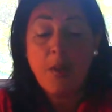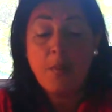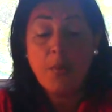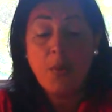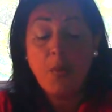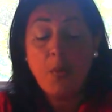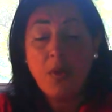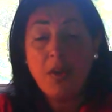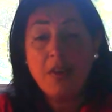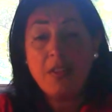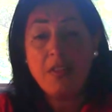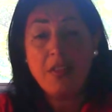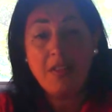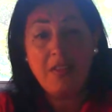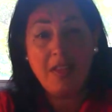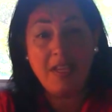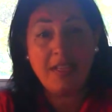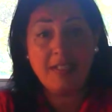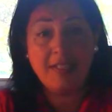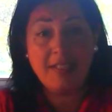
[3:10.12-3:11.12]
But one of the
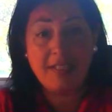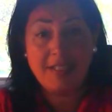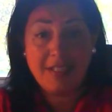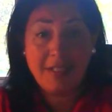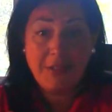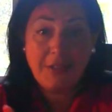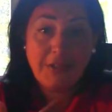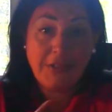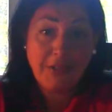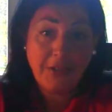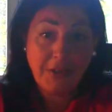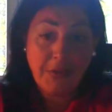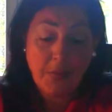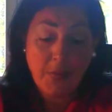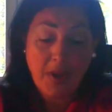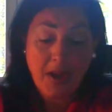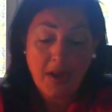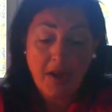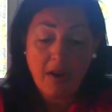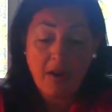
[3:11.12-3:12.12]
things that's near and dear to
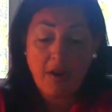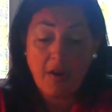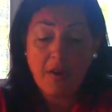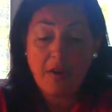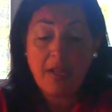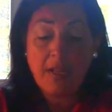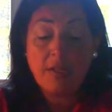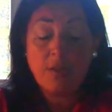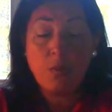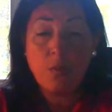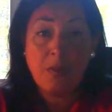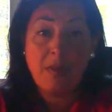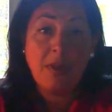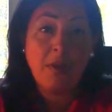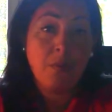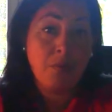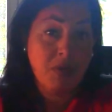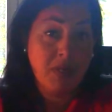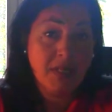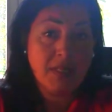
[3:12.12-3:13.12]
my heart is women
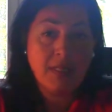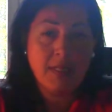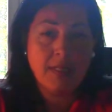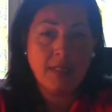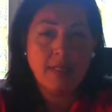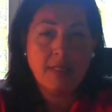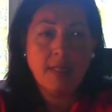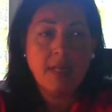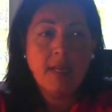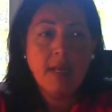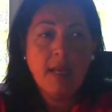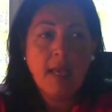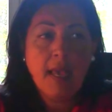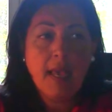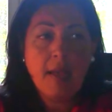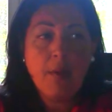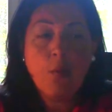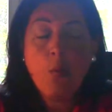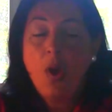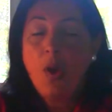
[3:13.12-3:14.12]
in business
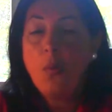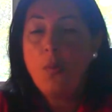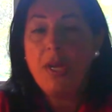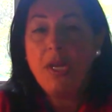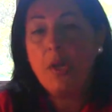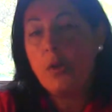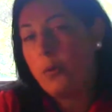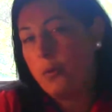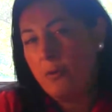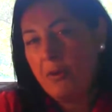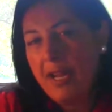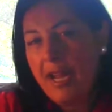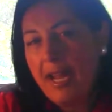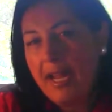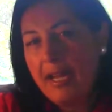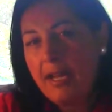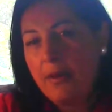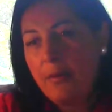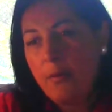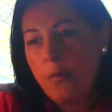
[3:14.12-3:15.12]
and what we
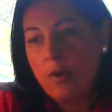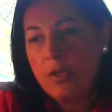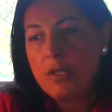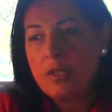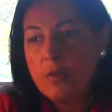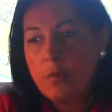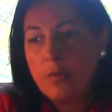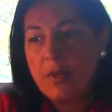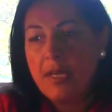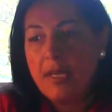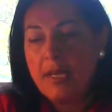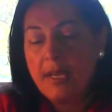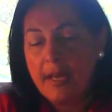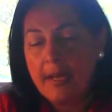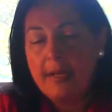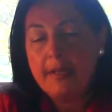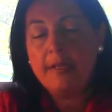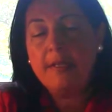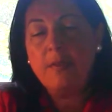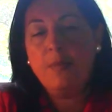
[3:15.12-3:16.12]
create once we
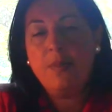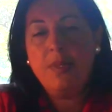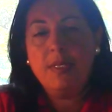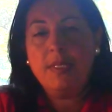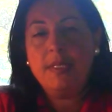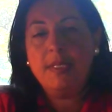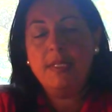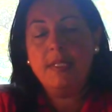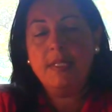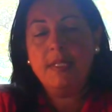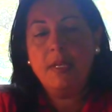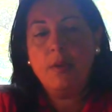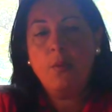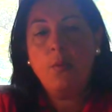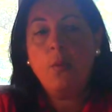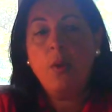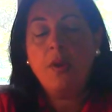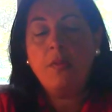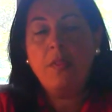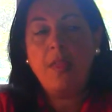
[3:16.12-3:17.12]
get into business and
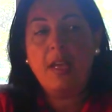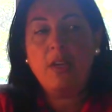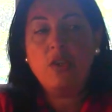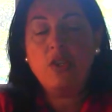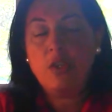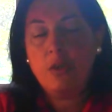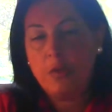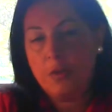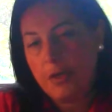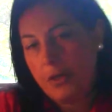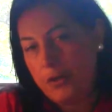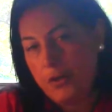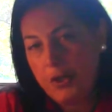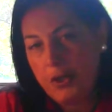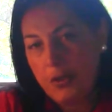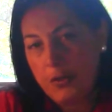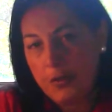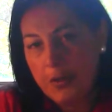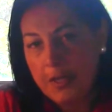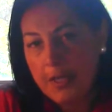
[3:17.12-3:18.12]
what that shows our
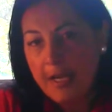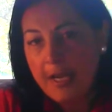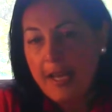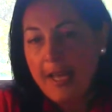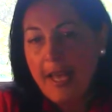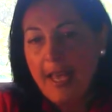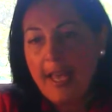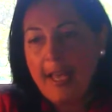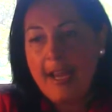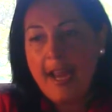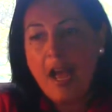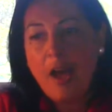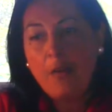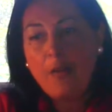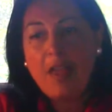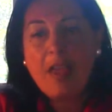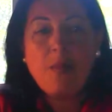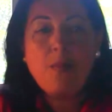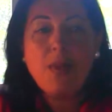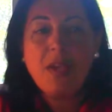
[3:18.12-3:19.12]
children and how
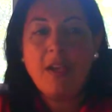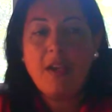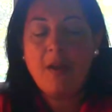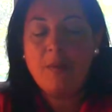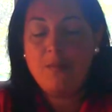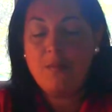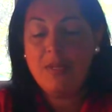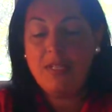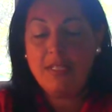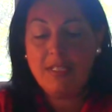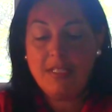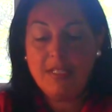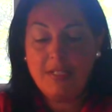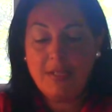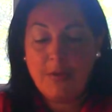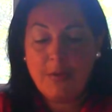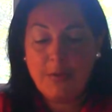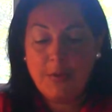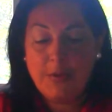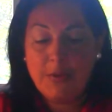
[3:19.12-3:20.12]
they become business
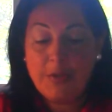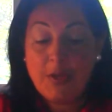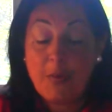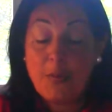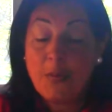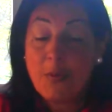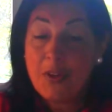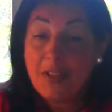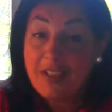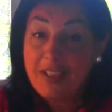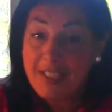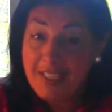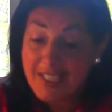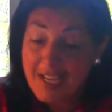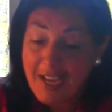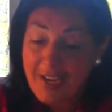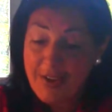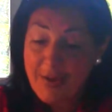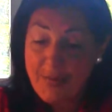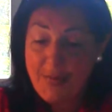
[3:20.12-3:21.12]
owners. So I'm really
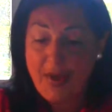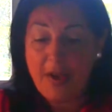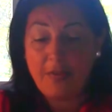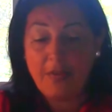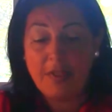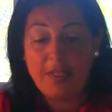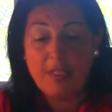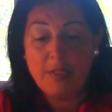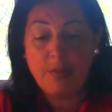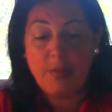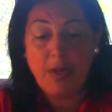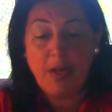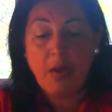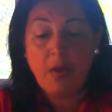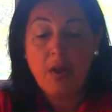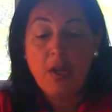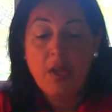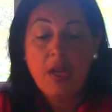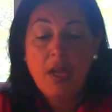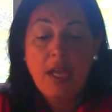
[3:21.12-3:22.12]
excited about this bill.
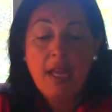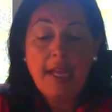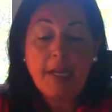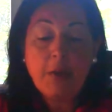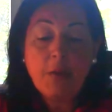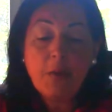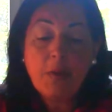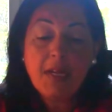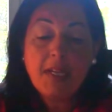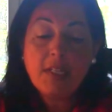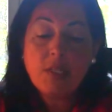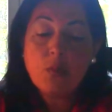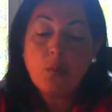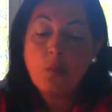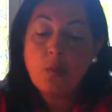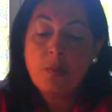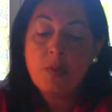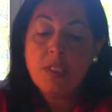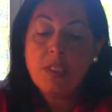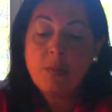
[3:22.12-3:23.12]
It creates a
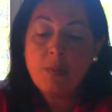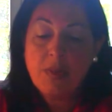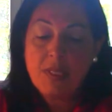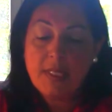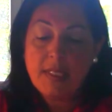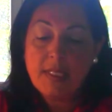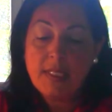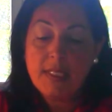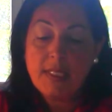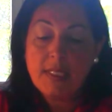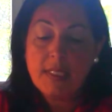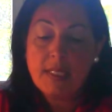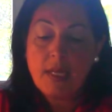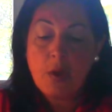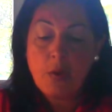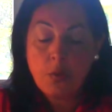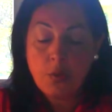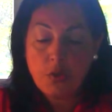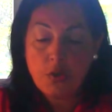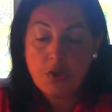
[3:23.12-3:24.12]
woman's business
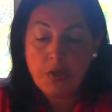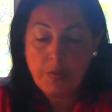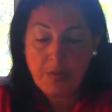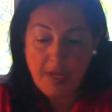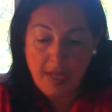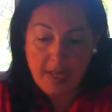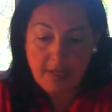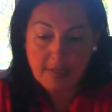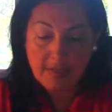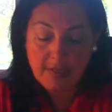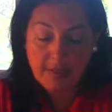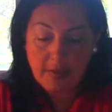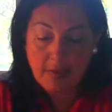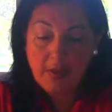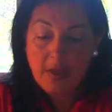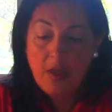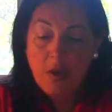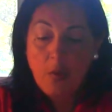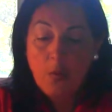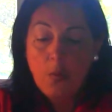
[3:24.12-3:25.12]
ownership council,
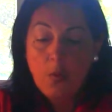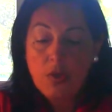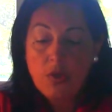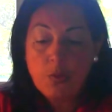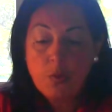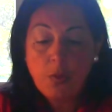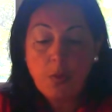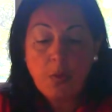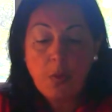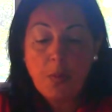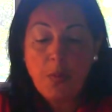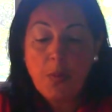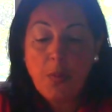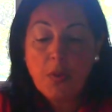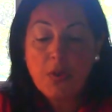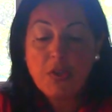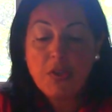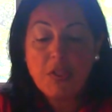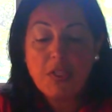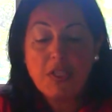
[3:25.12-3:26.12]
which will
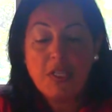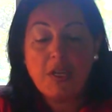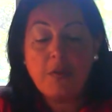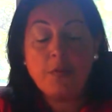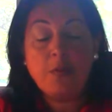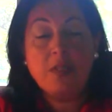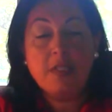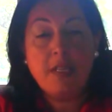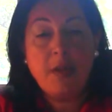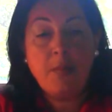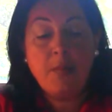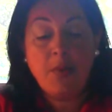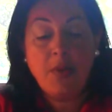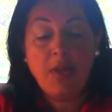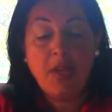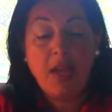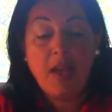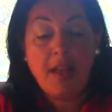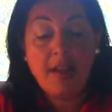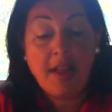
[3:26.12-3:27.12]
report to the General
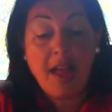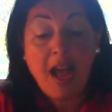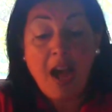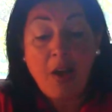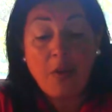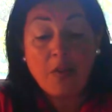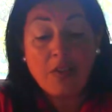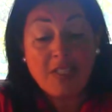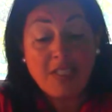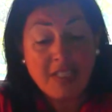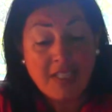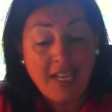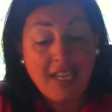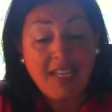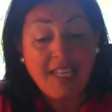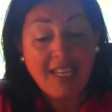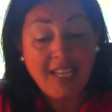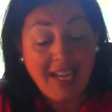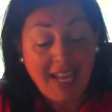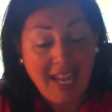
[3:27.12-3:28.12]
Assembly on how the state
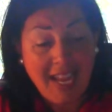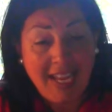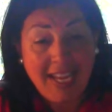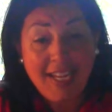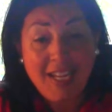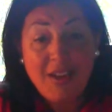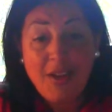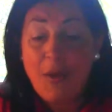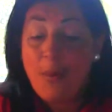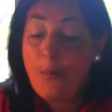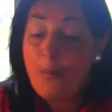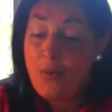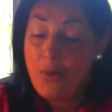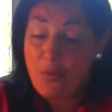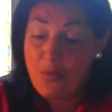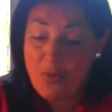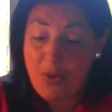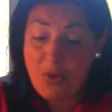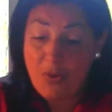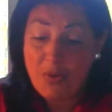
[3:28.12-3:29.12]
can aid
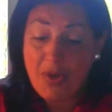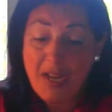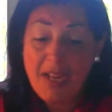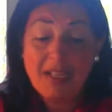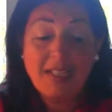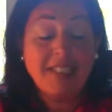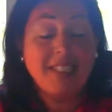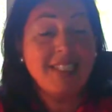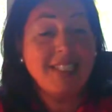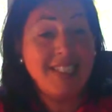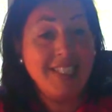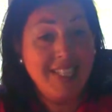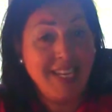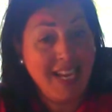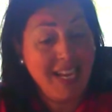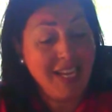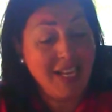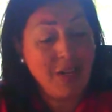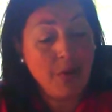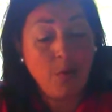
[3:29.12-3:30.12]
promote,
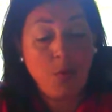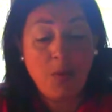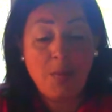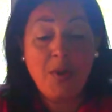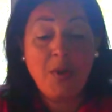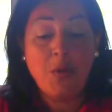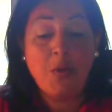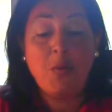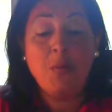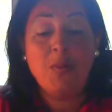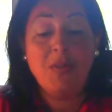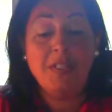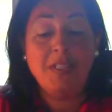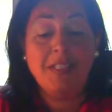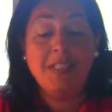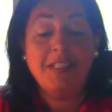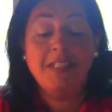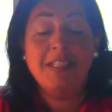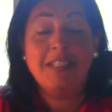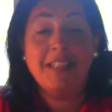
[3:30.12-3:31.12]
sustain women owned
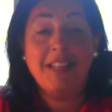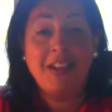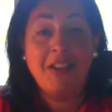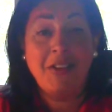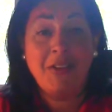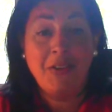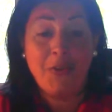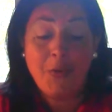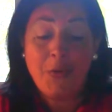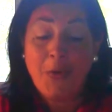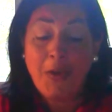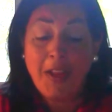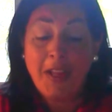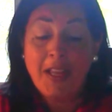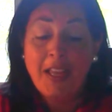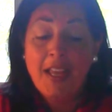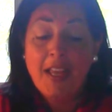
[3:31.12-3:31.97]
businesses in Illinois.